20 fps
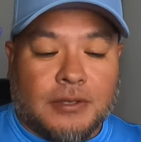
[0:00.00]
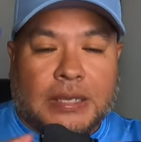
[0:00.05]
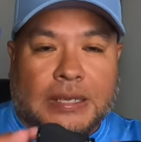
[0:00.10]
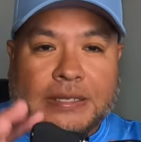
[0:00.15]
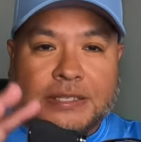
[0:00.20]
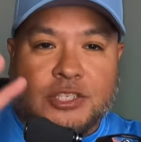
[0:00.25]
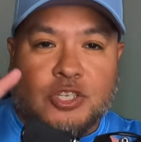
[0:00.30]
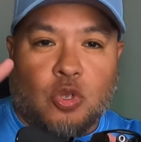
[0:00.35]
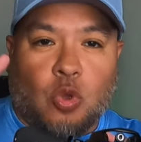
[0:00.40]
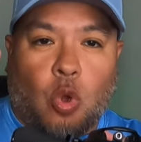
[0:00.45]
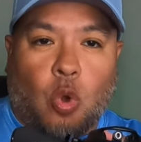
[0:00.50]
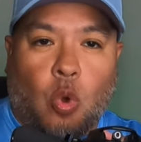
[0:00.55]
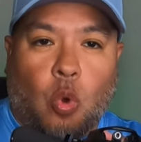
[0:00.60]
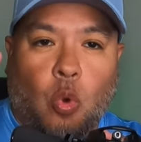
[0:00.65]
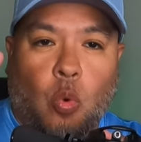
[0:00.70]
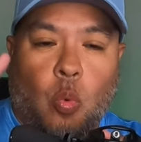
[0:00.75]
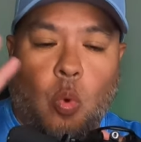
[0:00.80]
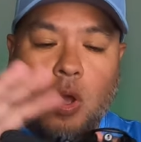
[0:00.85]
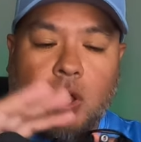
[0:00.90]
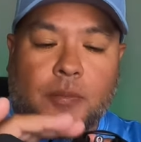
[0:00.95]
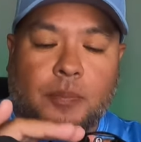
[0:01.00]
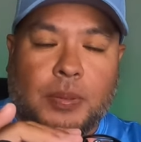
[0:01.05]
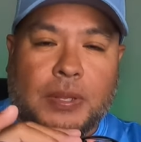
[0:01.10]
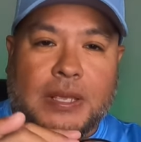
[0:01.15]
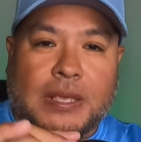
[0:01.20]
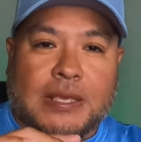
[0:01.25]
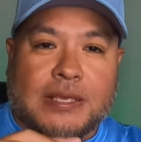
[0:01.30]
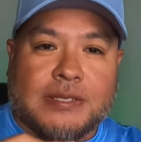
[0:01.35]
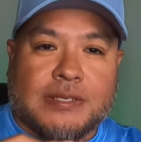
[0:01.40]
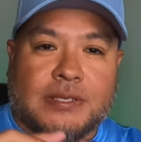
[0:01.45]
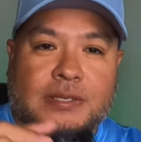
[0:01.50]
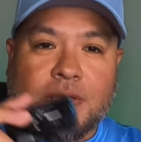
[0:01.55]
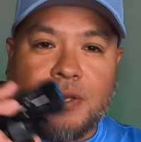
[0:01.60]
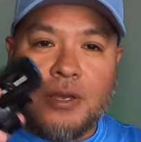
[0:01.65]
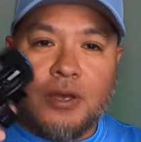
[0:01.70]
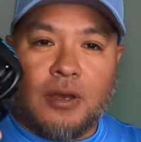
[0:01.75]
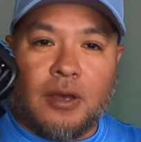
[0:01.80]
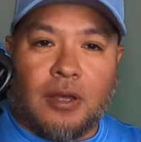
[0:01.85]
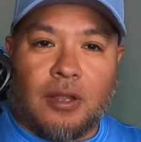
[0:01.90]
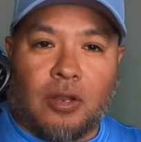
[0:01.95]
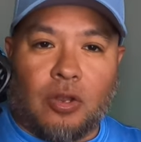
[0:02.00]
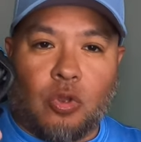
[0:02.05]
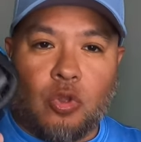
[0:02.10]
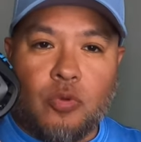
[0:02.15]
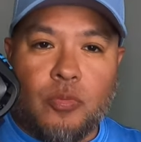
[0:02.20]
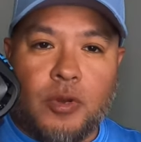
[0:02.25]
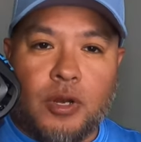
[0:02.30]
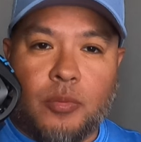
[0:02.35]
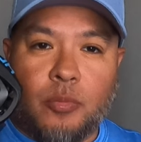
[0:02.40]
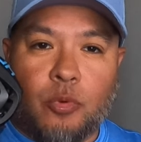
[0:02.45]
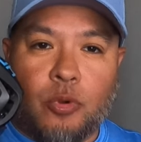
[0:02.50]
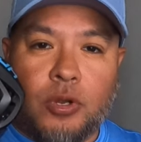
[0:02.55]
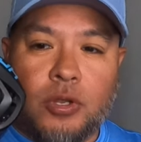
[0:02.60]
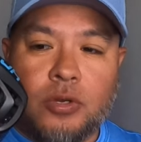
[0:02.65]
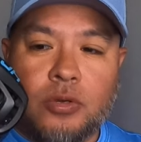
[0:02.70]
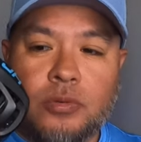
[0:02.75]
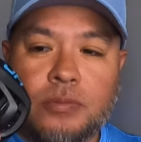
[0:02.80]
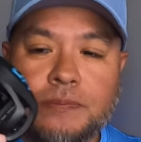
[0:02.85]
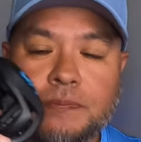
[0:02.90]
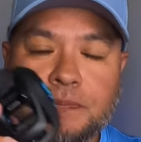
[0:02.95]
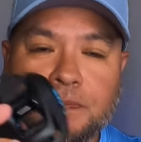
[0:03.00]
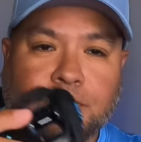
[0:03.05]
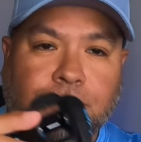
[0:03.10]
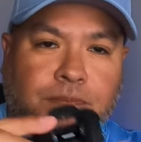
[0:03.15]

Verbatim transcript: It's a one-piece aluminum reel.